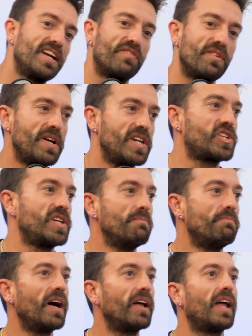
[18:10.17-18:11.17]

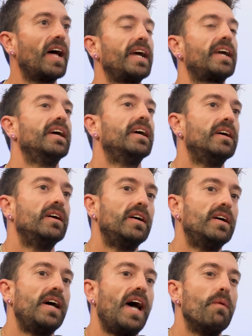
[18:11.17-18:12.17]
information, but like
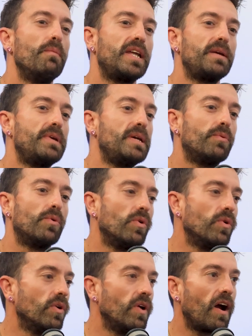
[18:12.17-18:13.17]
how many
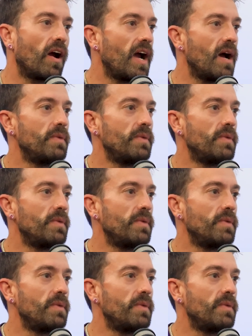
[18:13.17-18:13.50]
people are